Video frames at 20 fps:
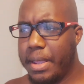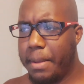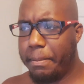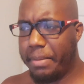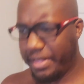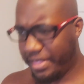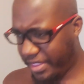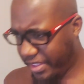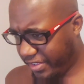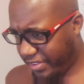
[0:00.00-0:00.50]

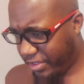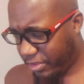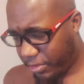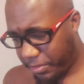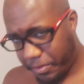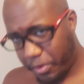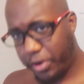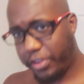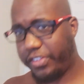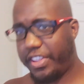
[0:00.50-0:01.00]
But this is
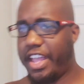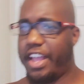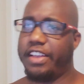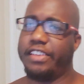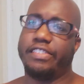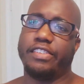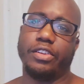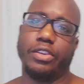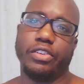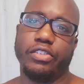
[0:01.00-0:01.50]
first
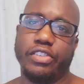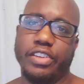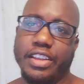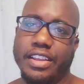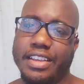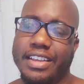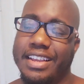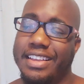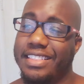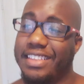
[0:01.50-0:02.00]
house
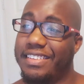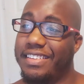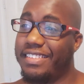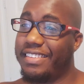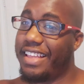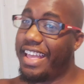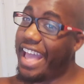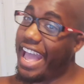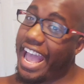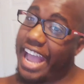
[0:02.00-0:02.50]
energy. This
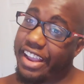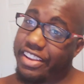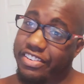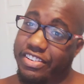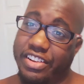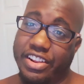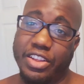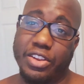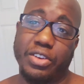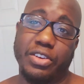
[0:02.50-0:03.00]
is
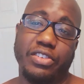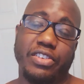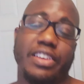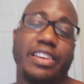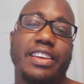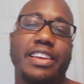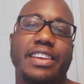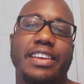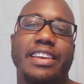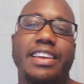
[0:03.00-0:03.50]
action
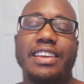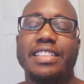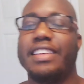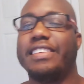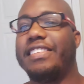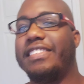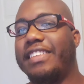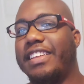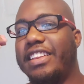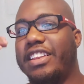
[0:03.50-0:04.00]
energy. This
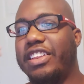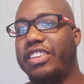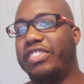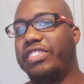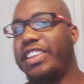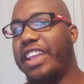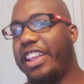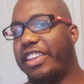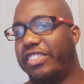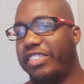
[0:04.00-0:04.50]
is
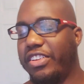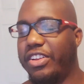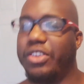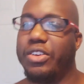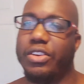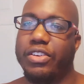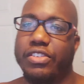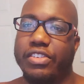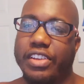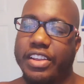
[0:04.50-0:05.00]
initiation
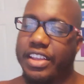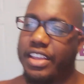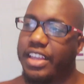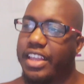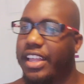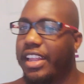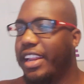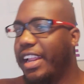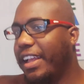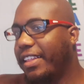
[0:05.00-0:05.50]
energy.
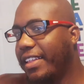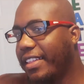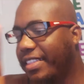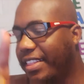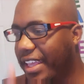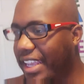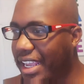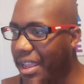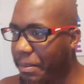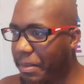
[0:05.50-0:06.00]
The other
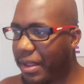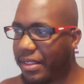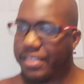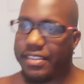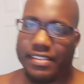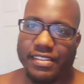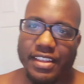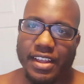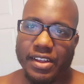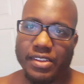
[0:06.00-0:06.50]
thing about the
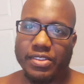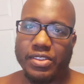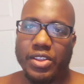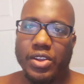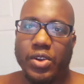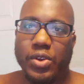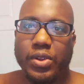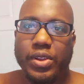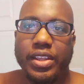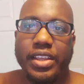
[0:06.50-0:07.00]
South
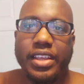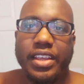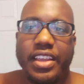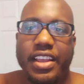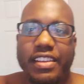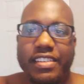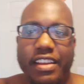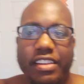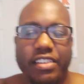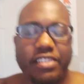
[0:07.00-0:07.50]
Node
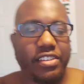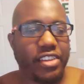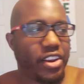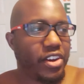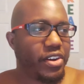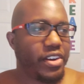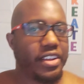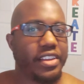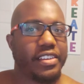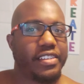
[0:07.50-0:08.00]
in
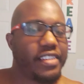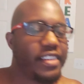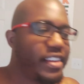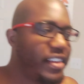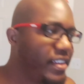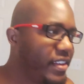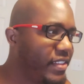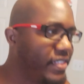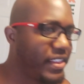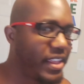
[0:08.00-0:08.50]
Sagittarius
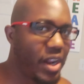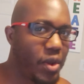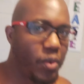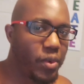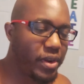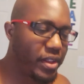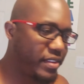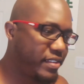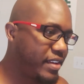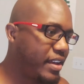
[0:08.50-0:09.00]
that I
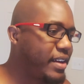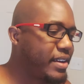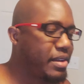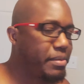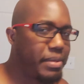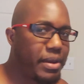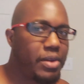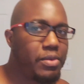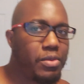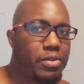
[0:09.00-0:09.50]
want to talk
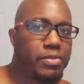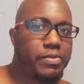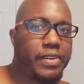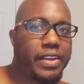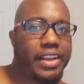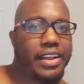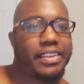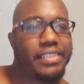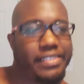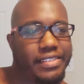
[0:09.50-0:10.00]
about real
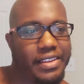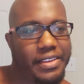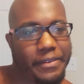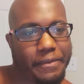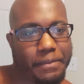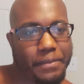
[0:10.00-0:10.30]
fast,